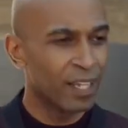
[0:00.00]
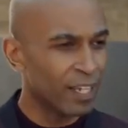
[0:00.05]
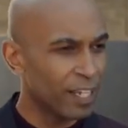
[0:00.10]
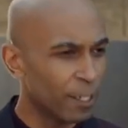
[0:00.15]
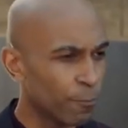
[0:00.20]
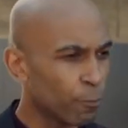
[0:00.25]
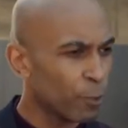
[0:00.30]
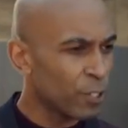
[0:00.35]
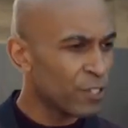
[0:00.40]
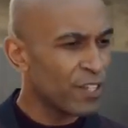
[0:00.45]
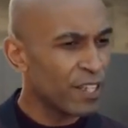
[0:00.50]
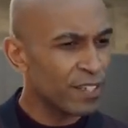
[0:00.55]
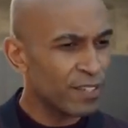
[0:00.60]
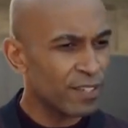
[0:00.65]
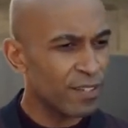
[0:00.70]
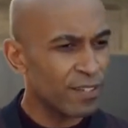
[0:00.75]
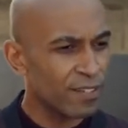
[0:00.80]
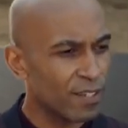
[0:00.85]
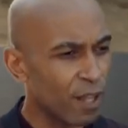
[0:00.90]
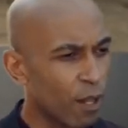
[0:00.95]
It
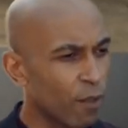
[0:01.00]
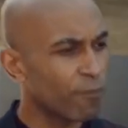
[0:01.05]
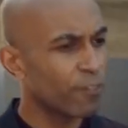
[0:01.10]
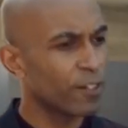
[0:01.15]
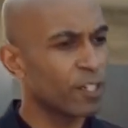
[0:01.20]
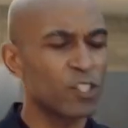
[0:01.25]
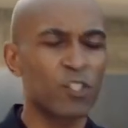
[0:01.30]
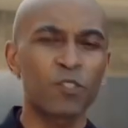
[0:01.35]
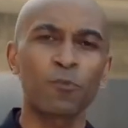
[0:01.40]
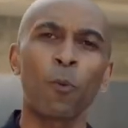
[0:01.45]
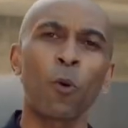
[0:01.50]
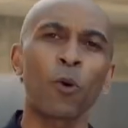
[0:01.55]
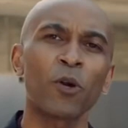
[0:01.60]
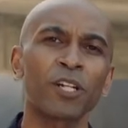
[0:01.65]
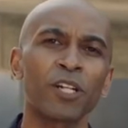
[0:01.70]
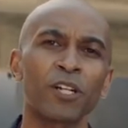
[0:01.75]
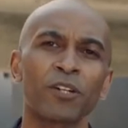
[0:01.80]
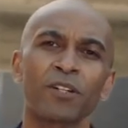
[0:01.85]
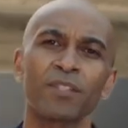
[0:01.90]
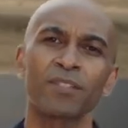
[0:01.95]
presents itself in a
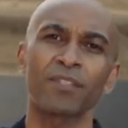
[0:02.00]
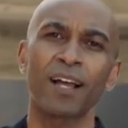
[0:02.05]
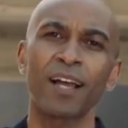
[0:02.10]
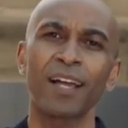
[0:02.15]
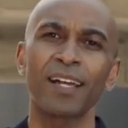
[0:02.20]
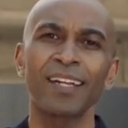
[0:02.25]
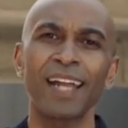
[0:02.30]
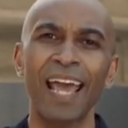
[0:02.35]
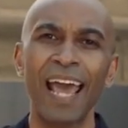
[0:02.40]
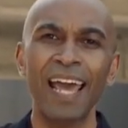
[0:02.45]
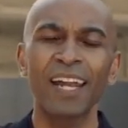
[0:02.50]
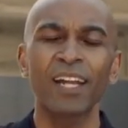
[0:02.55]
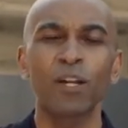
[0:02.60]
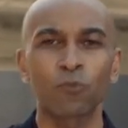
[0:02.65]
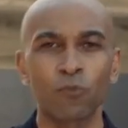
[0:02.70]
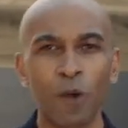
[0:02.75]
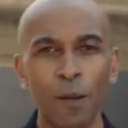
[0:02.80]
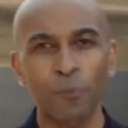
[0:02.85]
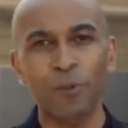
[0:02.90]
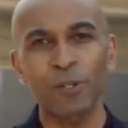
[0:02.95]
sportier design, and it
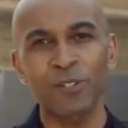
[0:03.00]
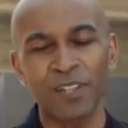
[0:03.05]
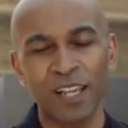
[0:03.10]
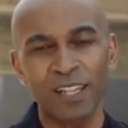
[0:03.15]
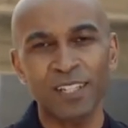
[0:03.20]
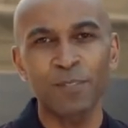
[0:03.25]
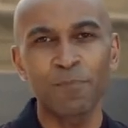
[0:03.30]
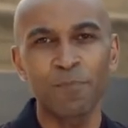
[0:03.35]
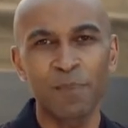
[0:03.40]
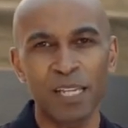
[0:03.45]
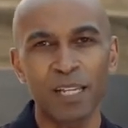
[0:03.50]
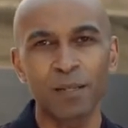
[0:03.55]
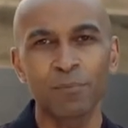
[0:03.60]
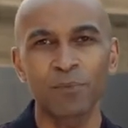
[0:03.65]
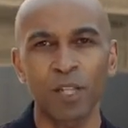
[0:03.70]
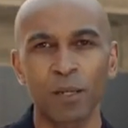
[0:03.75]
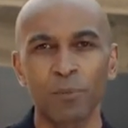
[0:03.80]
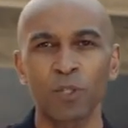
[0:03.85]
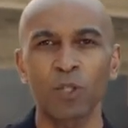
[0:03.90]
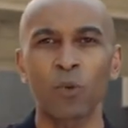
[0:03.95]
represents
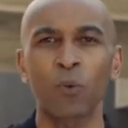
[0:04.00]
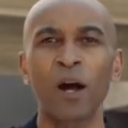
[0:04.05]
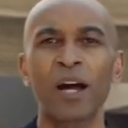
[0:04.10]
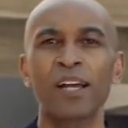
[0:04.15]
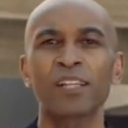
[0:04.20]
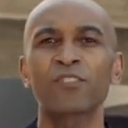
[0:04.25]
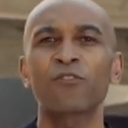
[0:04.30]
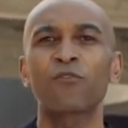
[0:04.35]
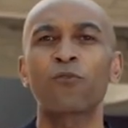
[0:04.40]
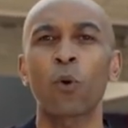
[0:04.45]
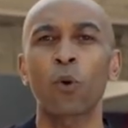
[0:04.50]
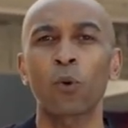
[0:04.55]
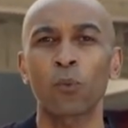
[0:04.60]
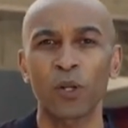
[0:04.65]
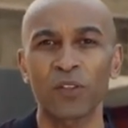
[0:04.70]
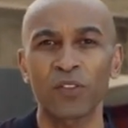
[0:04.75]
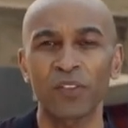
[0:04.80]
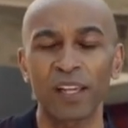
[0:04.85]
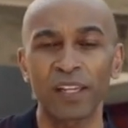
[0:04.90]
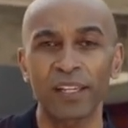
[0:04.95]
BMW i's
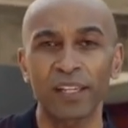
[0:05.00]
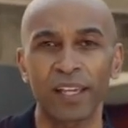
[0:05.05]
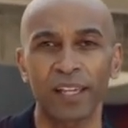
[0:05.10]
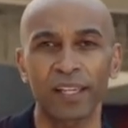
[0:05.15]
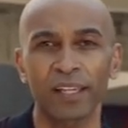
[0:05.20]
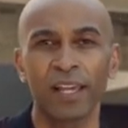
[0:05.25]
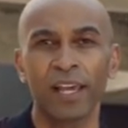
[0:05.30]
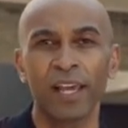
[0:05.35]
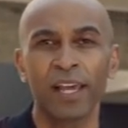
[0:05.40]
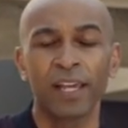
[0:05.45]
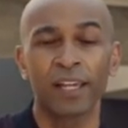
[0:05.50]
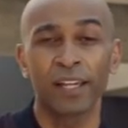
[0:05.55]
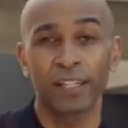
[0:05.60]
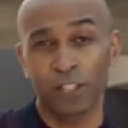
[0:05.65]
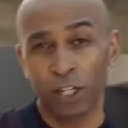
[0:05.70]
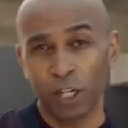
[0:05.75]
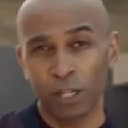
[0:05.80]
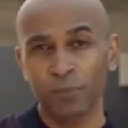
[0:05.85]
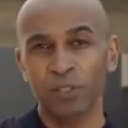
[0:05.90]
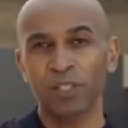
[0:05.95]
forward thinking in
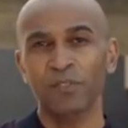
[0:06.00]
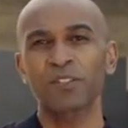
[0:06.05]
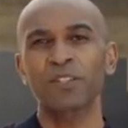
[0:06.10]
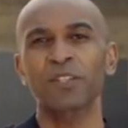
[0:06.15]
terms of